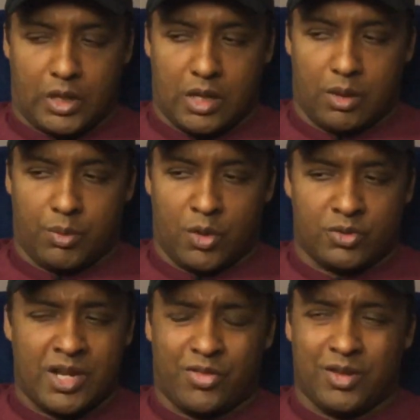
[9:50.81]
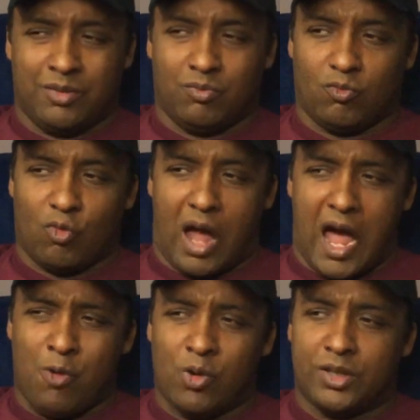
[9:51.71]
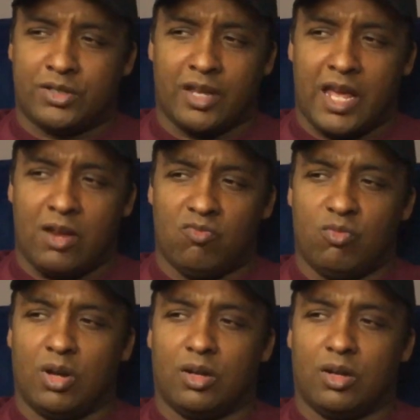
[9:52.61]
There was nothing, I would say,